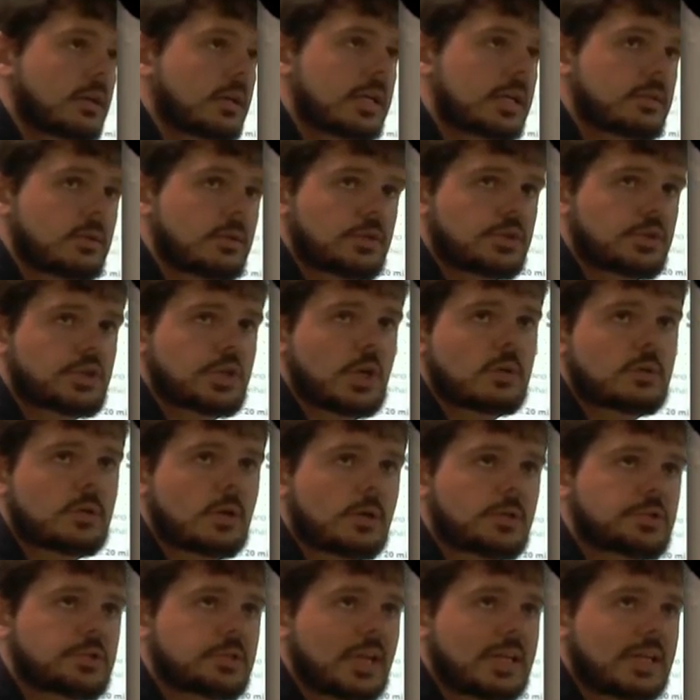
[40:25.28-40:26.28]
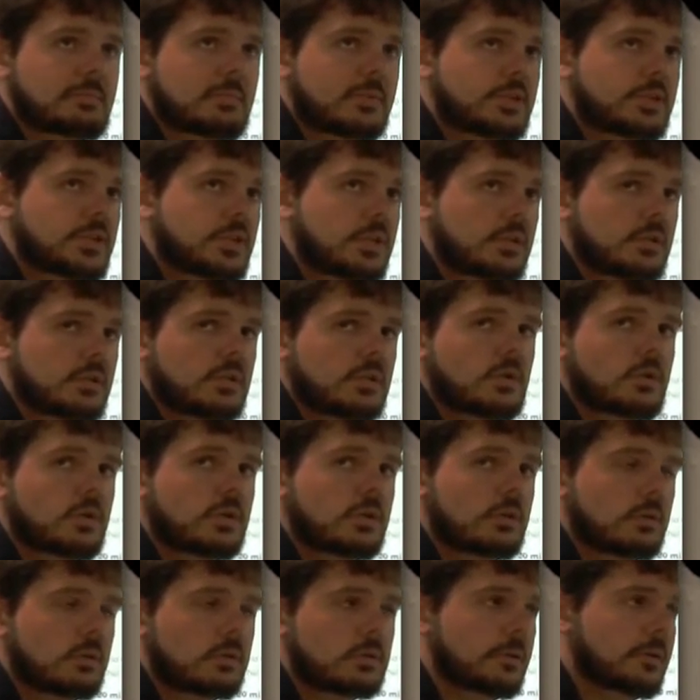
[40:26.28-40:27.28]
in the show notes that I mentioned, you
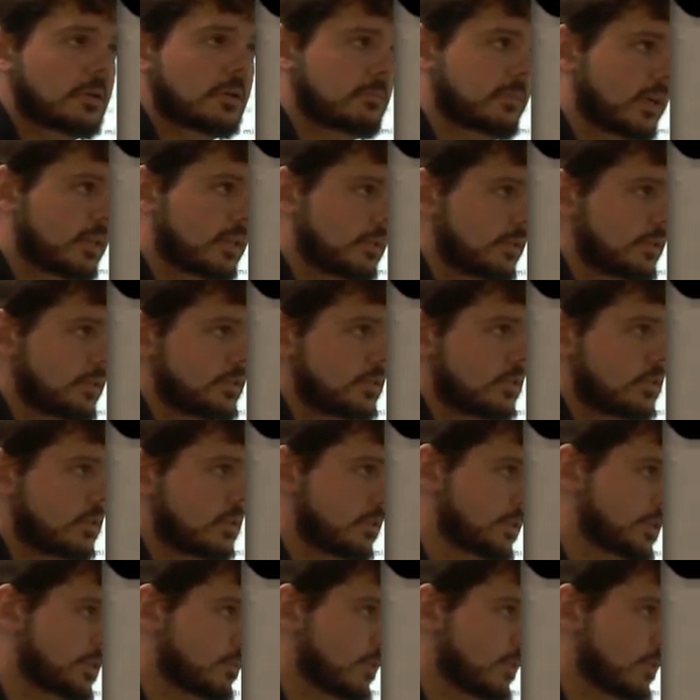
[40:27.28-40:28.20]
can learn all about this in a